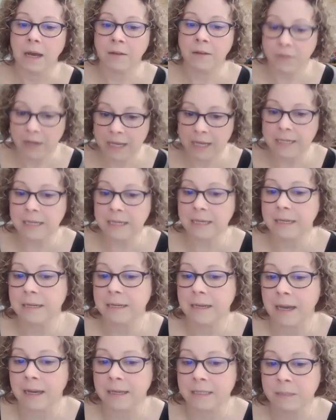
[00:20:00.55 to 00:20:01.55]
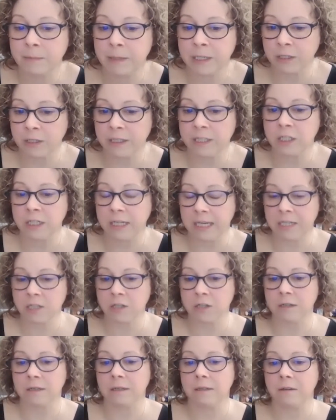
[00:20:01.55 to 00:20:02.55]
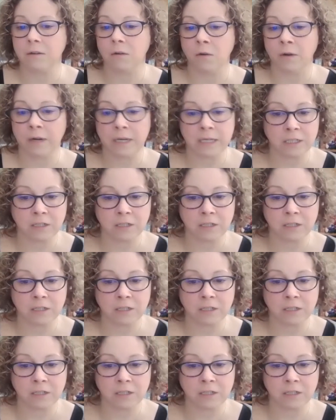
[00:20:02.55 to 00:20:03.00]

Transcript: of any special education or